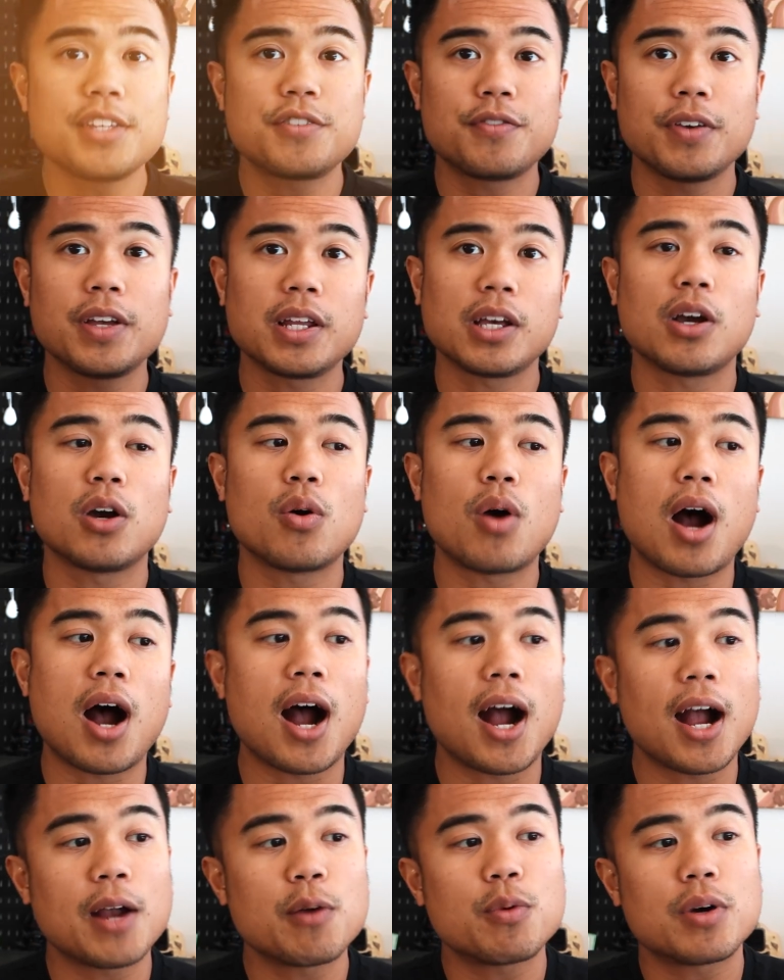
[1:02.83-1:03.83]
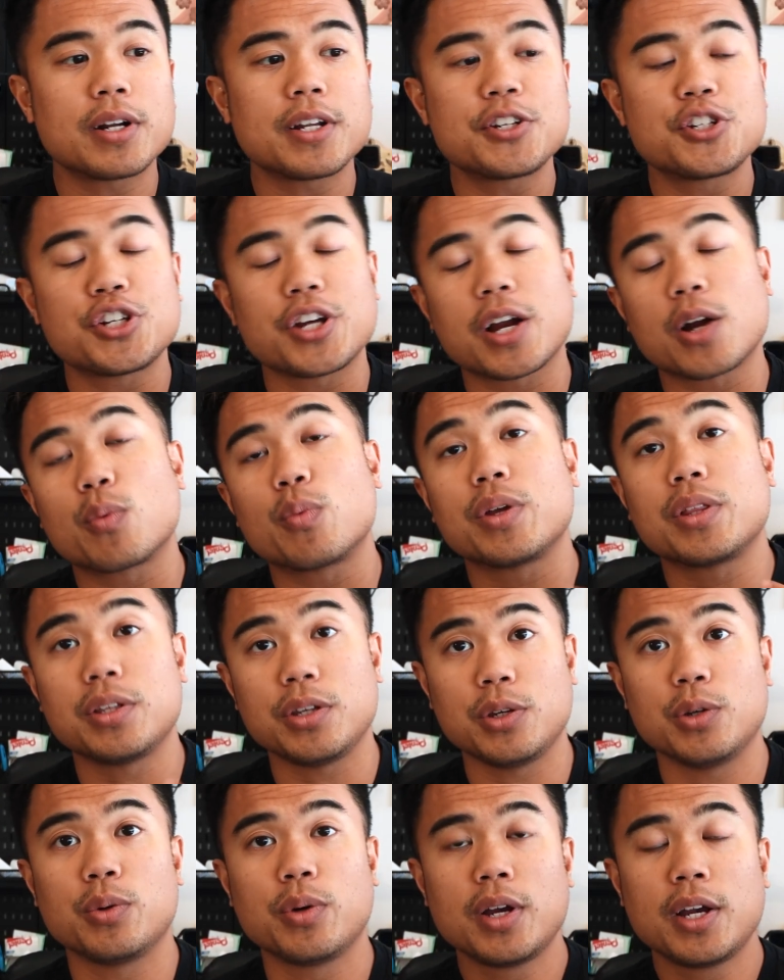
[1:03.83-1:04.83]
this video, I want to share with
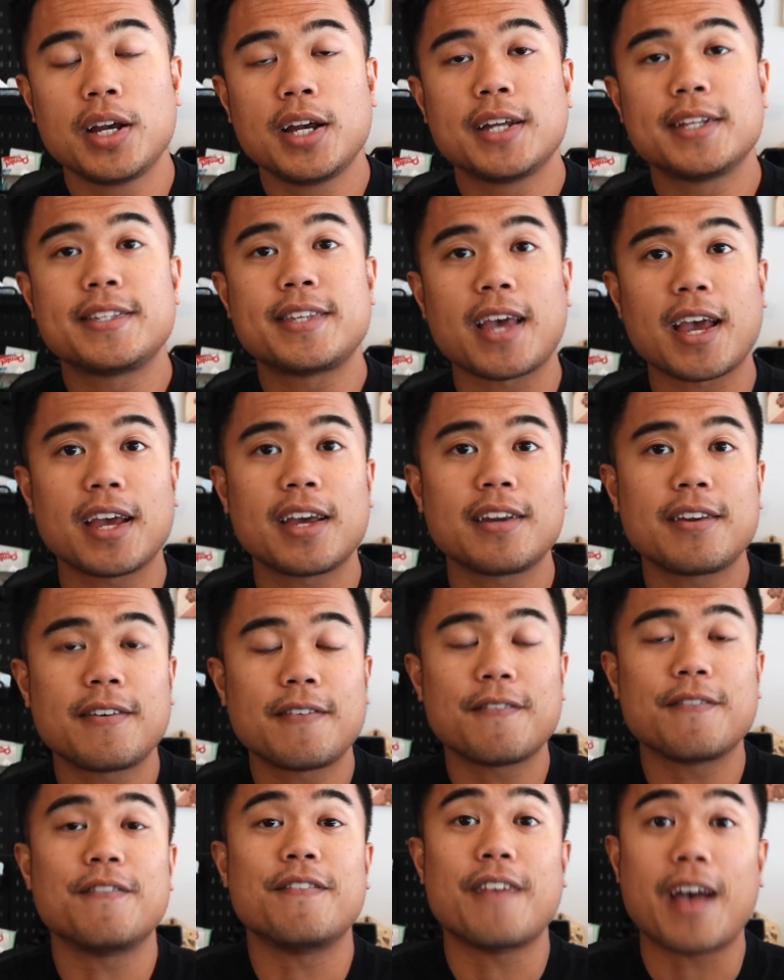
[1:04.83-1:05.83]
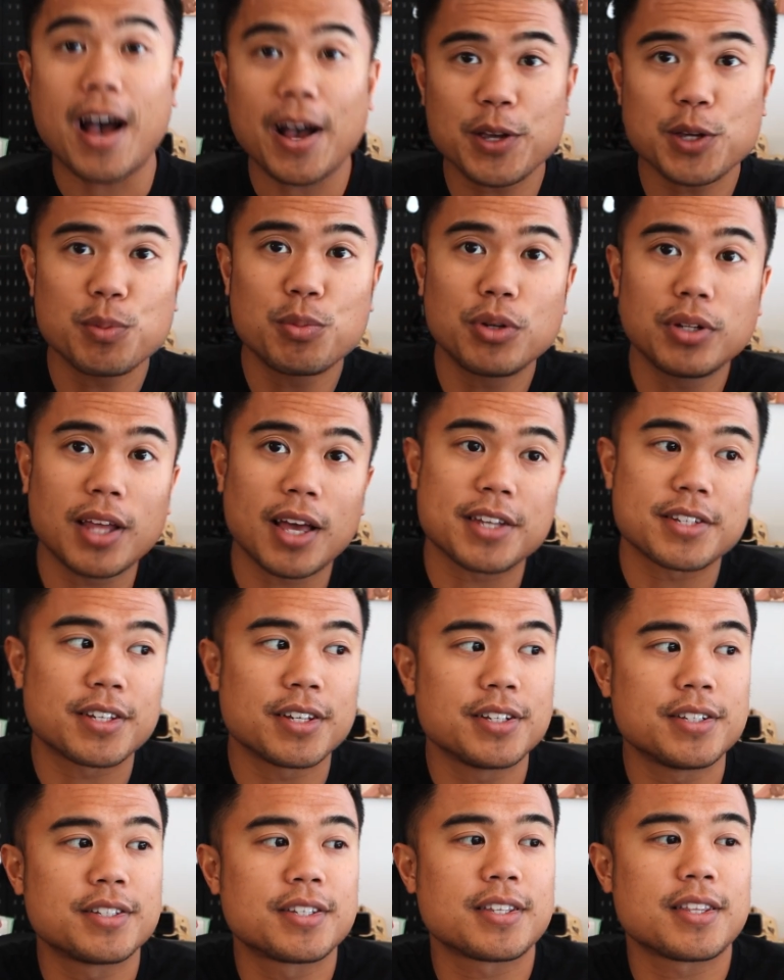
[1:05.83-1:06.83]
you 10 valuable
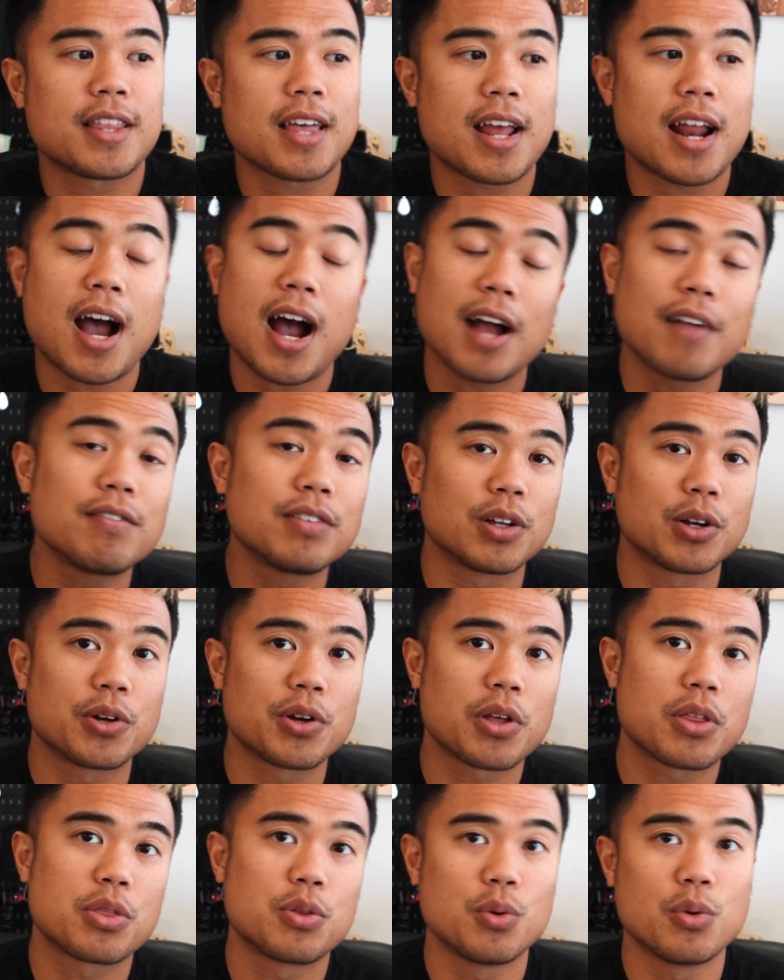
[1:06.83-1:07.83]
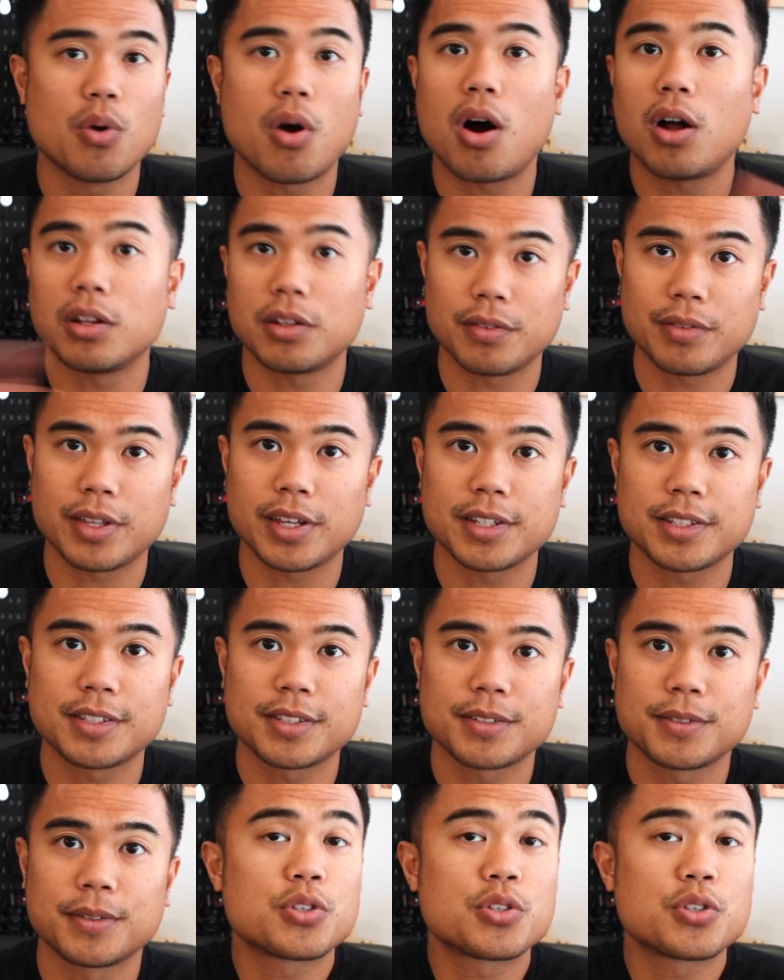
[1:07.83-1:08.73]
lessons that I've learned through all of this.